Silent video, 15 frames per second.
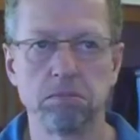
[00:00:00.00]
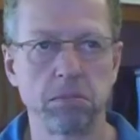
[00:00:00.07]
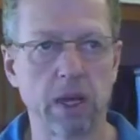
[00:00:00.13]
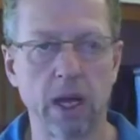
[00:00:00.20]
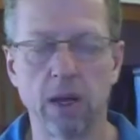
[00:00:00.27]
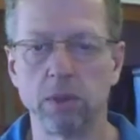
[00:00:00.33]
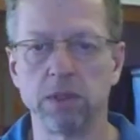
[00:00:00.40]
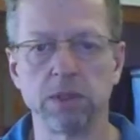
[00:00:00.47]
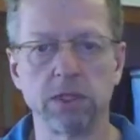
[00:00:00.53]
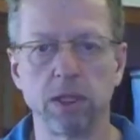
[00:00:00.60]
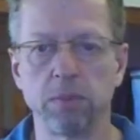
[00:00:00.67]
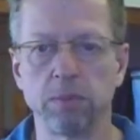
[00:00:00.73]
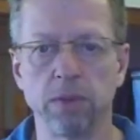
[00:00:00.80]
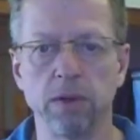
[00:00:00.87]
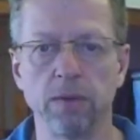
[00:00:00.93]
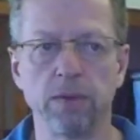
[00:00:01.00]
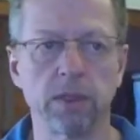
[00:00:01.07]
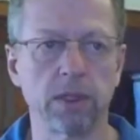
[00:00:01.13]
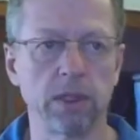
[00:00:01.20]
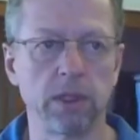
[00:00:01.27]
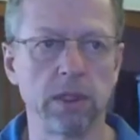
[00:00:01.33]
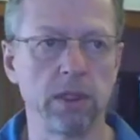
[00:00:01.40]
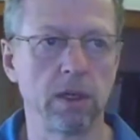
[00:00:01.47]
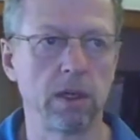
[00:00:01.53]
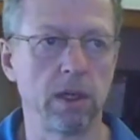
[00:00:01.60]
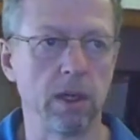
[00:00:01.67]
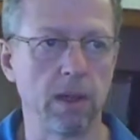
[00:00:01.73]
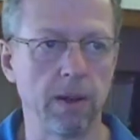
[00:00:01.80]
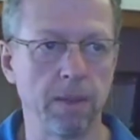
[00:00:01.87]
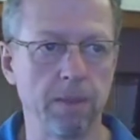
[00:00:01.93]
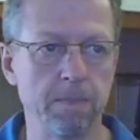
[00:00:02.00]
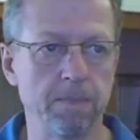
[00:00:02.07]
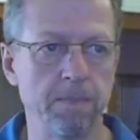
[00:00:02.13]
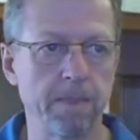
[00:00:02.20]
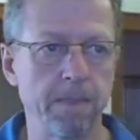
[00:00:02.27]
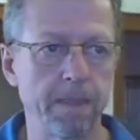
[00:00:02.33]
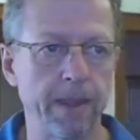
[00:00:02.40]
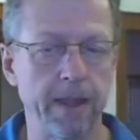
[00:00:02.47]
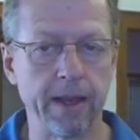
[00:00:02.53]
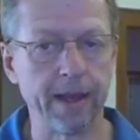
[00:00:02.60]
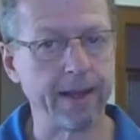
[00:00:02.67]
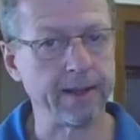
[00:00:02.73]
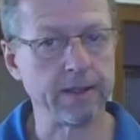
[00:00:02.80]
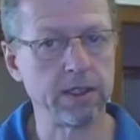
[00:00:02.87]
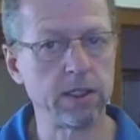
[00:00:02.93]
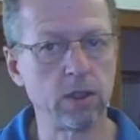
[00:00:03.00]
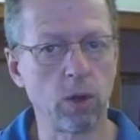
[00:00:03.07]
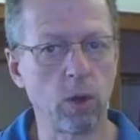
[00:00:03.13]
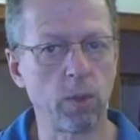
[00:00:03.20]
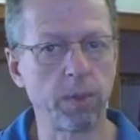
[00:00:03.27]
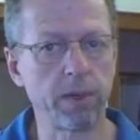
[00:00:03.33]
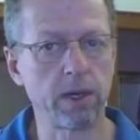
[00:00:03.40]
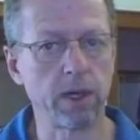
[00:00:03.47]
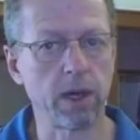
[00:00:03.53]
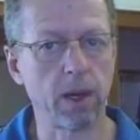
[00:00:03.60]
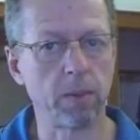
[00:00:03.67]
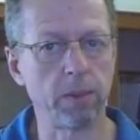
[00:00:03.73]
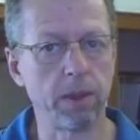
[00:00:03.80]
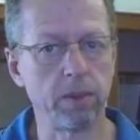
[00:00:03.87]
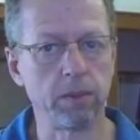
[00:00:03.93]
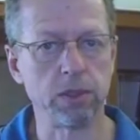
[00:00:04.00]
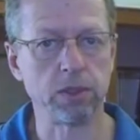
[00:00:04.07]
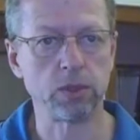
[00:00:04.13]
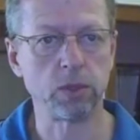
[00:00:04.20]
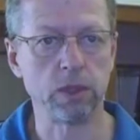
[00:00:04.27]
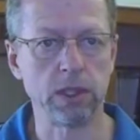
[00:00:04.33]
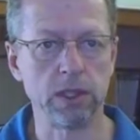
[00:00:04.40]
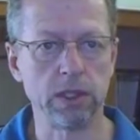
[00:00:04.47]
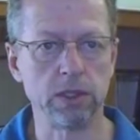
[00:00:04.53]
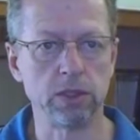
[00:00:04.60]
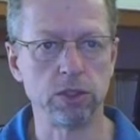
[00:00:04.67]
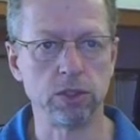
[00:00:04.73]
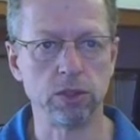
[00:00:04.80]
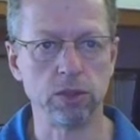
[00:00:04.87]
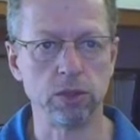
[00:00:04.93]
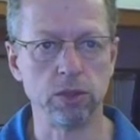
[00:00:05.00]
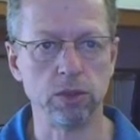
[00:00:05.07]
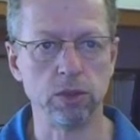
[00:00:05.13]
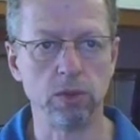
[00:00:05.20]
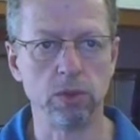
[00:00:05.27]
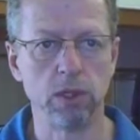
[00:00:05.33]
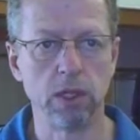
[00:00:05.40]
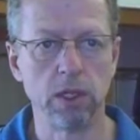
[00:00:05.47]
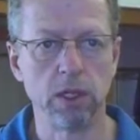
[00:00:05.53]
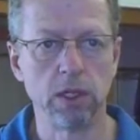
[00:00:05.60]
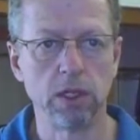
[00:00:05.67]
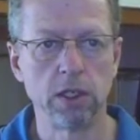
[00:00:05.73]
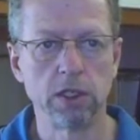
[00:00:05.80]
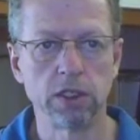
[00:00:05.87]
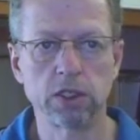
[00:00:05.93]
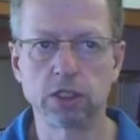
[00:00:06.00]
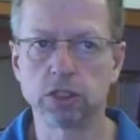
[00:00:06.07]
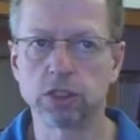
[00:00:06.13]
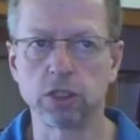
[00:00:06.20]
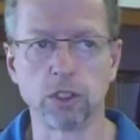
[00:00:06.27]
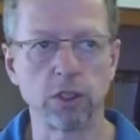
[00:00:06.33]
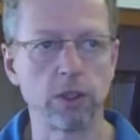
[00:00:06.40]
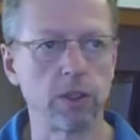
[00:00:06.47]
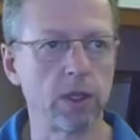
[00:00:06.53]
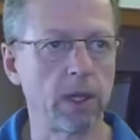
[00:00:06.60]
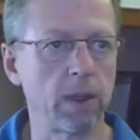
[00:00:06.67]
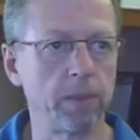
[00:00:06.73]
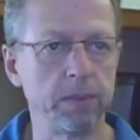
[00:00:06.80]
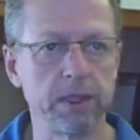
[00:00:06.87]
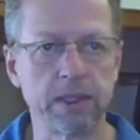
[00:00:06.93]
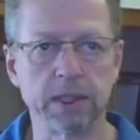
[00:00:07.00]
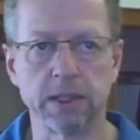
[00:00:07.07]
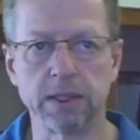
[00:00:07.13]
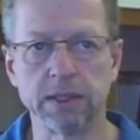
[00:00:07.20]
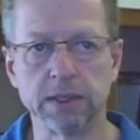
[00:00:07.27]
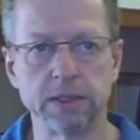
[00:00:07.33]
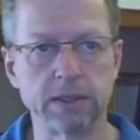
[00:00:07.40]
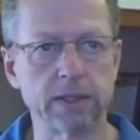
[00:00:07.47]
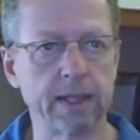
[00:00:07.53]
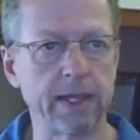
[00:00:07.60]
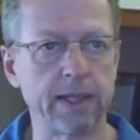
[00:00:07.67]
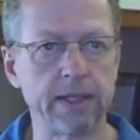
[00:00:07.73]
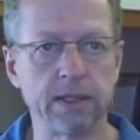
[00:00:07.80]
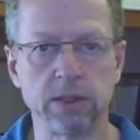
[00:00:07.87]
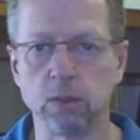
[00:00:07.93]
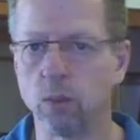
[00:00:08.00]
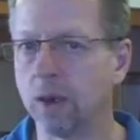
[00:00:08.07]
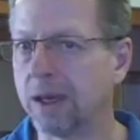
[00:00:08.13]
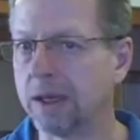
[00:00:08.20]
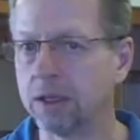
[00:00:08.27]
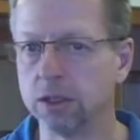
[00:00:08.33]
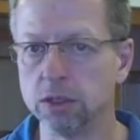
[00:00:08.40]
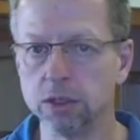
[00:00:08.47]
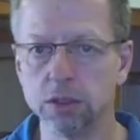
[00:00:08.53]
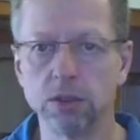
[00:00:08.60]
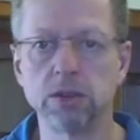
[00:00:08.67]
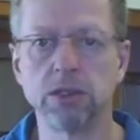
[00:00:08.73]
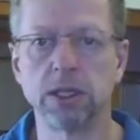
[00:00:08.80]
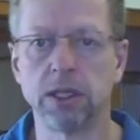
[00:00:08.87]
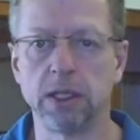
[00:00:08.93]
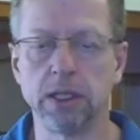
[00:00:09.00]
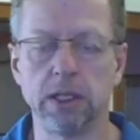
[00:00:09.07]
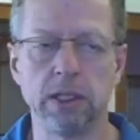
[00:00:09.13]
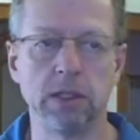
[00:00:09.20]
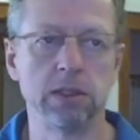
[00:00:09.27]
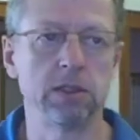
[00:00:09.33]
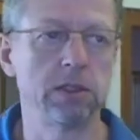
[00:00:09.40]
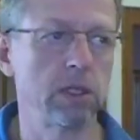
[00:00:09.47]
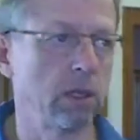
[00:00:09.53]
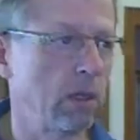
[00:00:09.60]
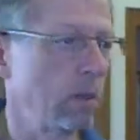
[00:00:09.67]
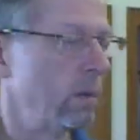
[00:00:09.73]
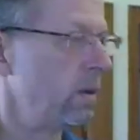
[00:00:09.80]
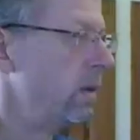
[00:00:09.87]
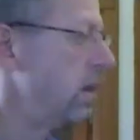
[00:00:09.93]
I would say perfectly. And I didn't open it up in between to stir up because I didn't want to lose any heat. So